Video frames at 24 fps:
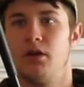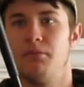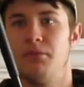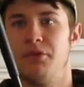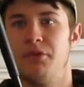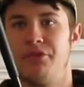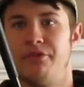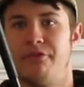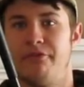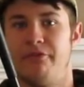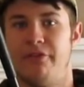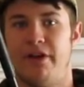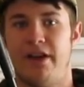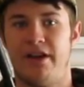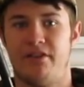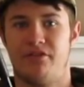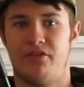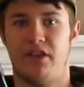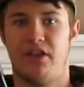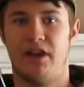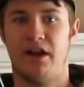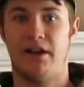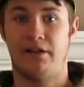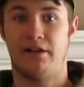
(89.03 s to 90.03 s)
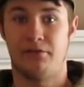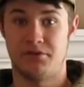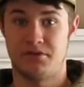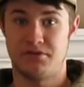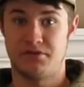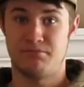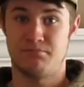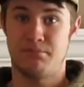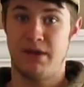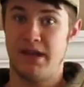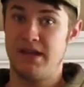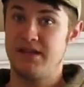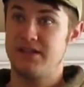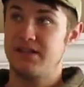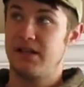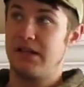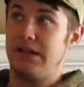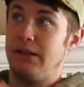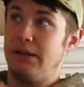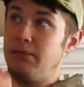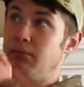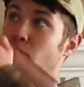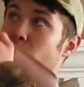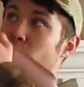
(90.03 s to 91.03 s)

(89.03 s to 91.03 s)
But the fact that I was basically